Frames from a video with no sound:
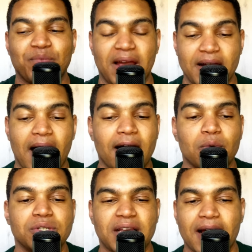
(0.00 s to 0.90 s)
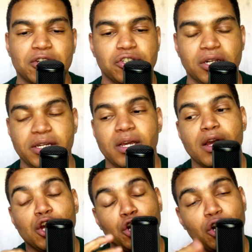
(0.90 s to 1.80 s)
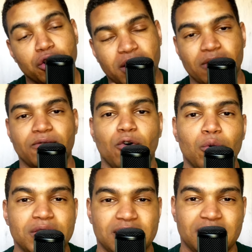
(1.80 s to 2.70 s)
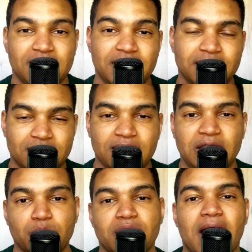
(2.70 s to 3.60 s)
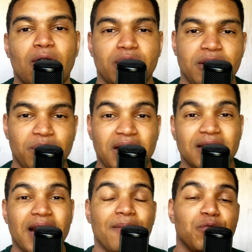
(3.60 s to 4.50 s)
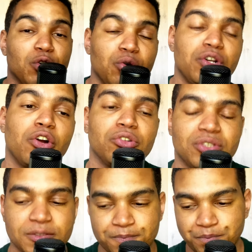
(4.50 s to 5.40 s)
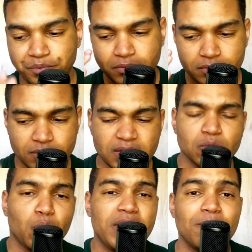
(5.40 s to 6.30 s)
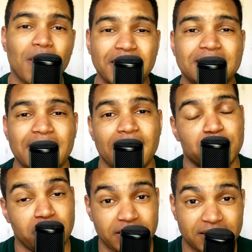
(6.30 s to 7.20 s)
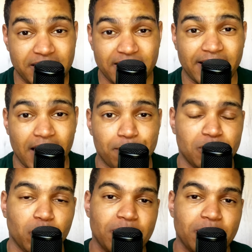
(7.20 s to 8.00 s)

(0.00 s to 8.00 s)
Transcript: And I was actually looking forward to seeing a team without him in it. And who knows, we might actually see that happen.